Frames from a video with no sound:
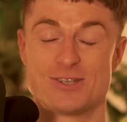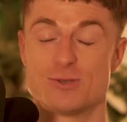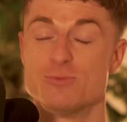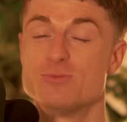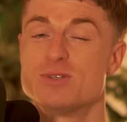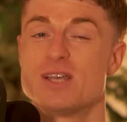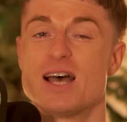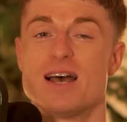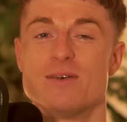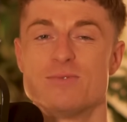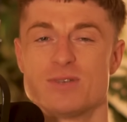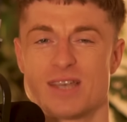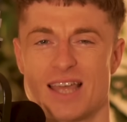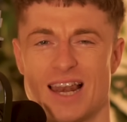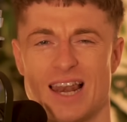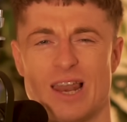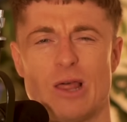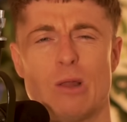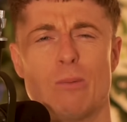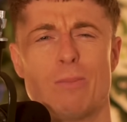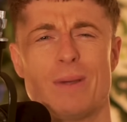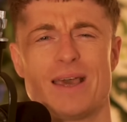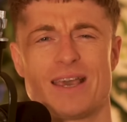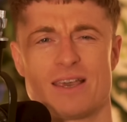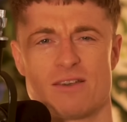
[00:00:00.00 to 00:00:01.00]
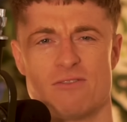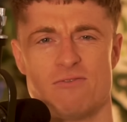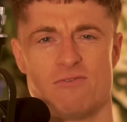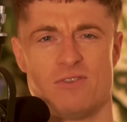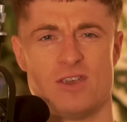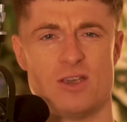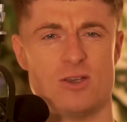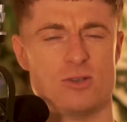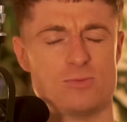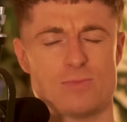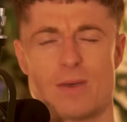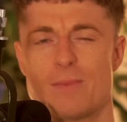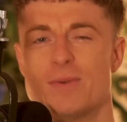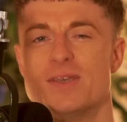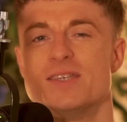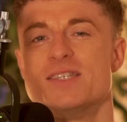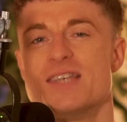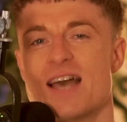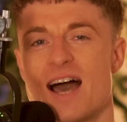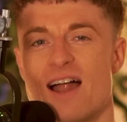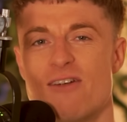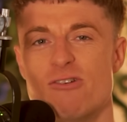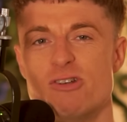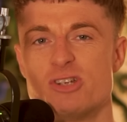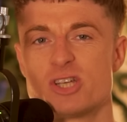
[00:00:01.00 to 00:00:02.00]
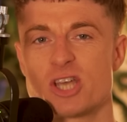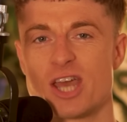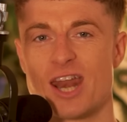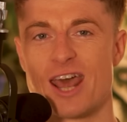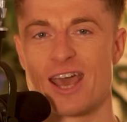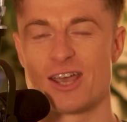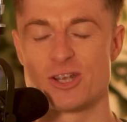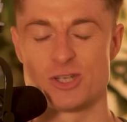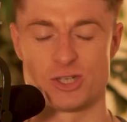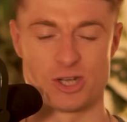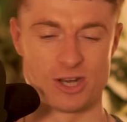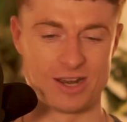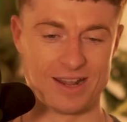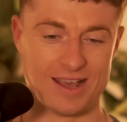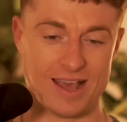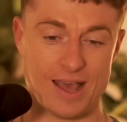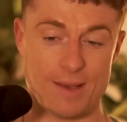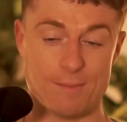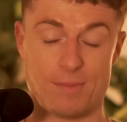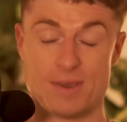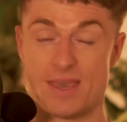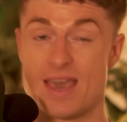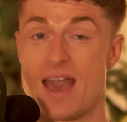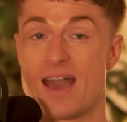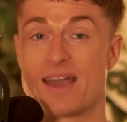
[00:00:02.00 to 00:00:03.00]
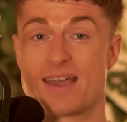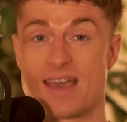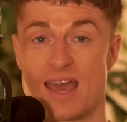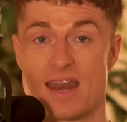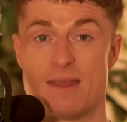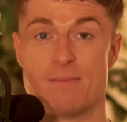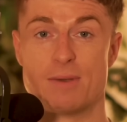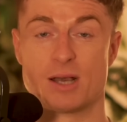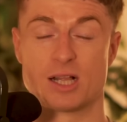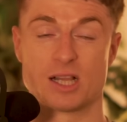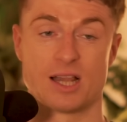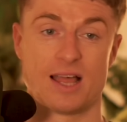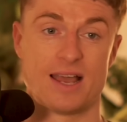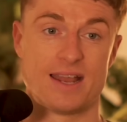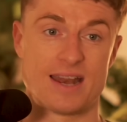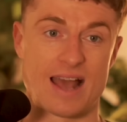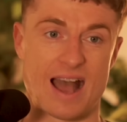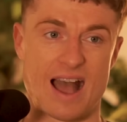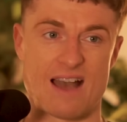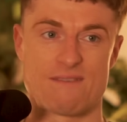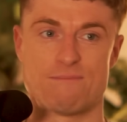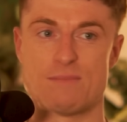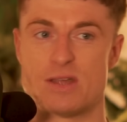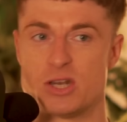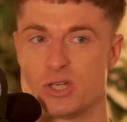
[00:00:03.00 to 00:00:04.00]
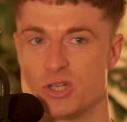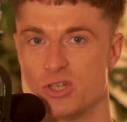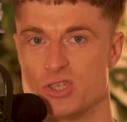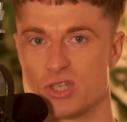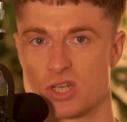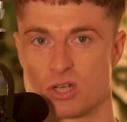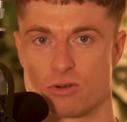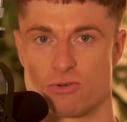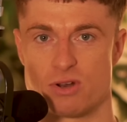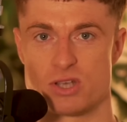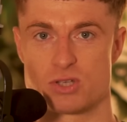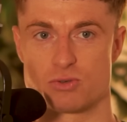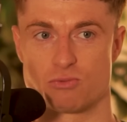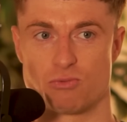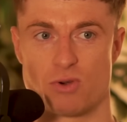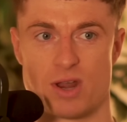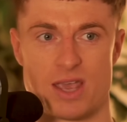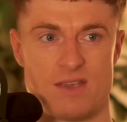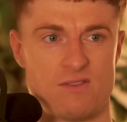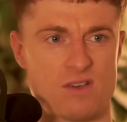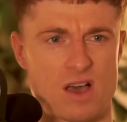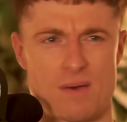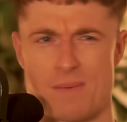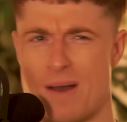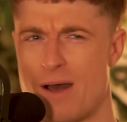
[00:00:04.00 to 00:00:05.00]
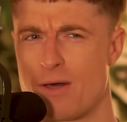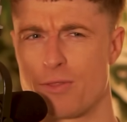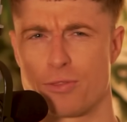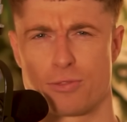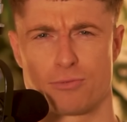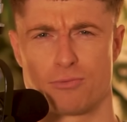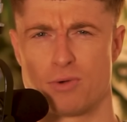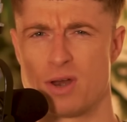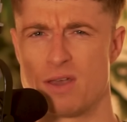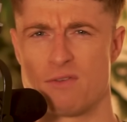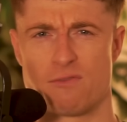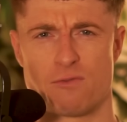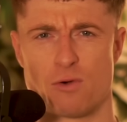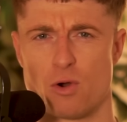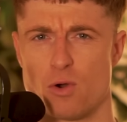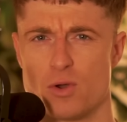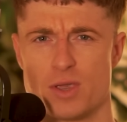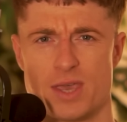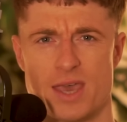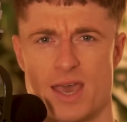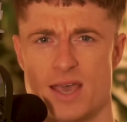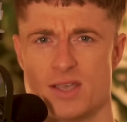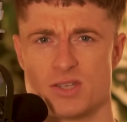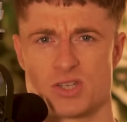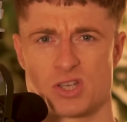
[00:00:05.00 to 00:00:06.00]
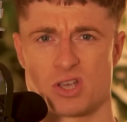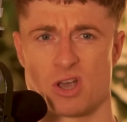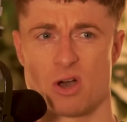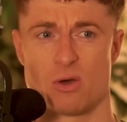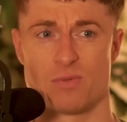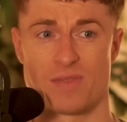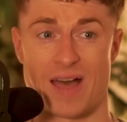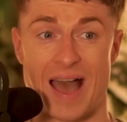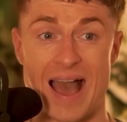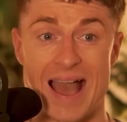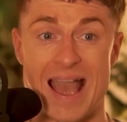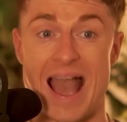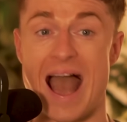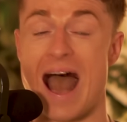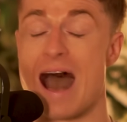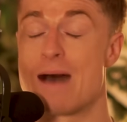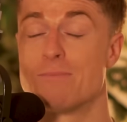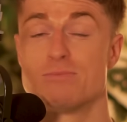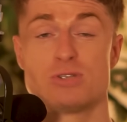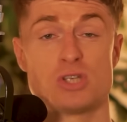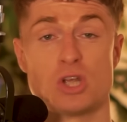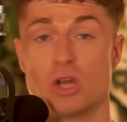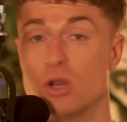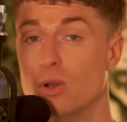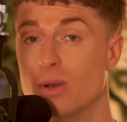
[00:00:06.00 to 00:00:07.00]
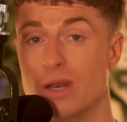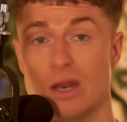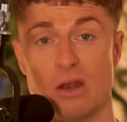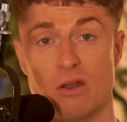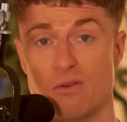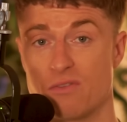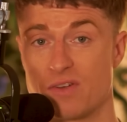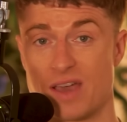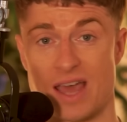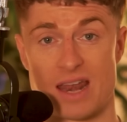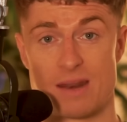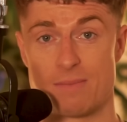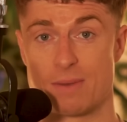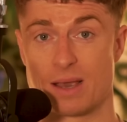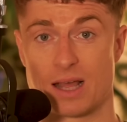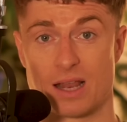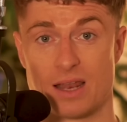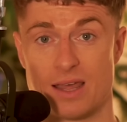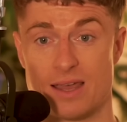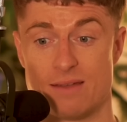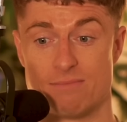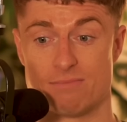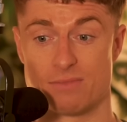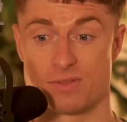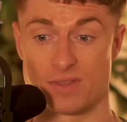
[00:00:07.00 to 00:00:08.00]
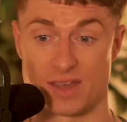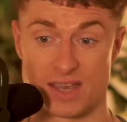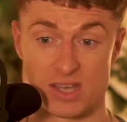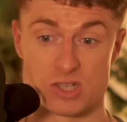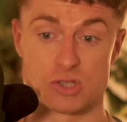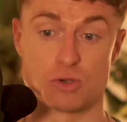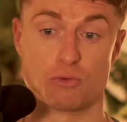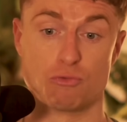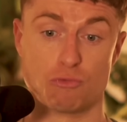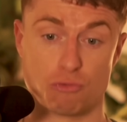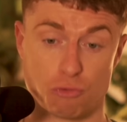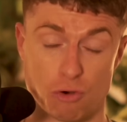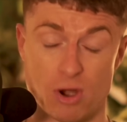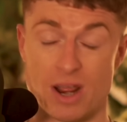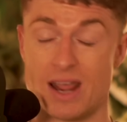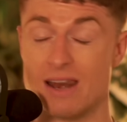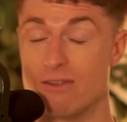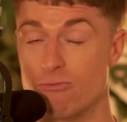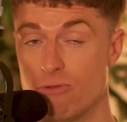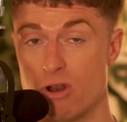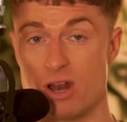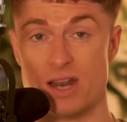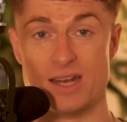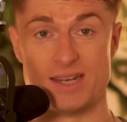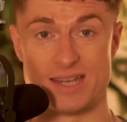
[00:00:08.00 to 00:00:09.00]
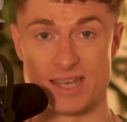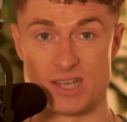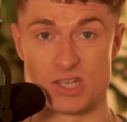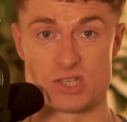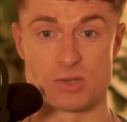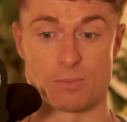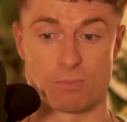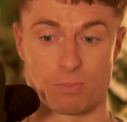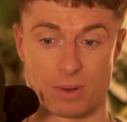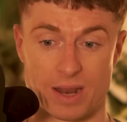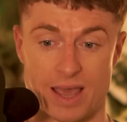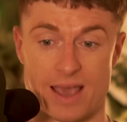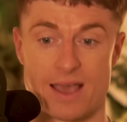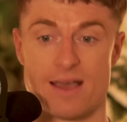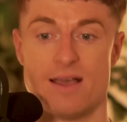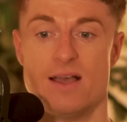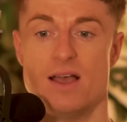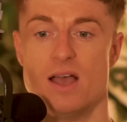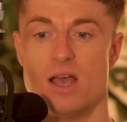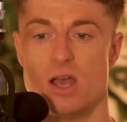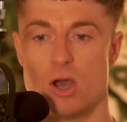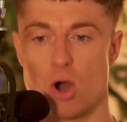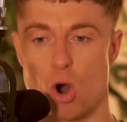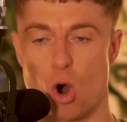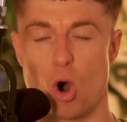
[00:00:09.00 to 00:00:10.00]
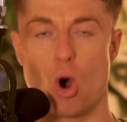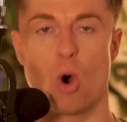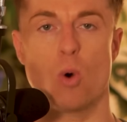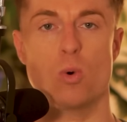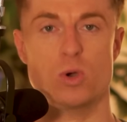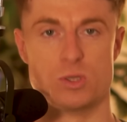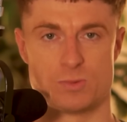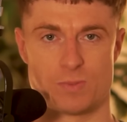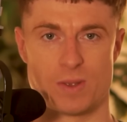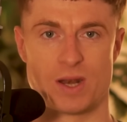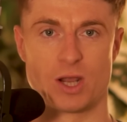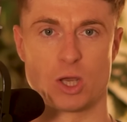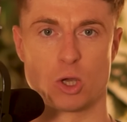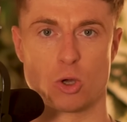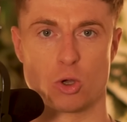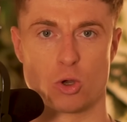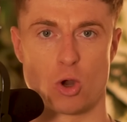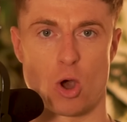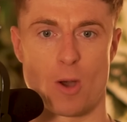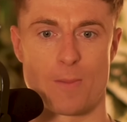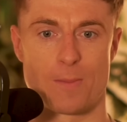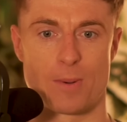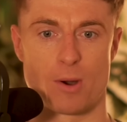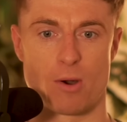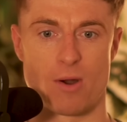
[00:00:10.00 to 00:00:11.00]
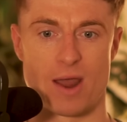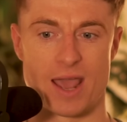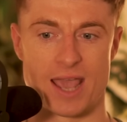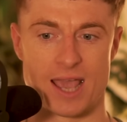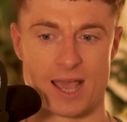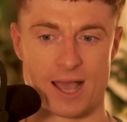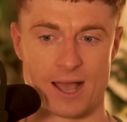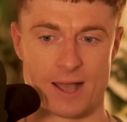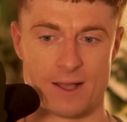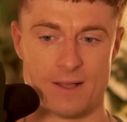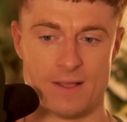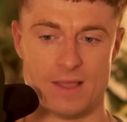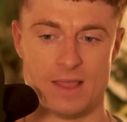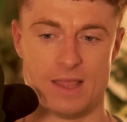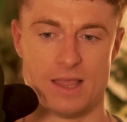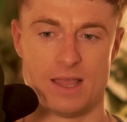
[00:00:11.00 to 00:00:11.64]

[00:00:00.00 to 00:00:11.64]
Sometimes I get a little bit confused. Maybe it's the Irish connection. But yeah, Kenny McLean. I've mentioned to Chris Reeve about 3 or 4 years ago that I absolutely love Kenny McLean. I think he's a really, really decent player. Always been a good operator.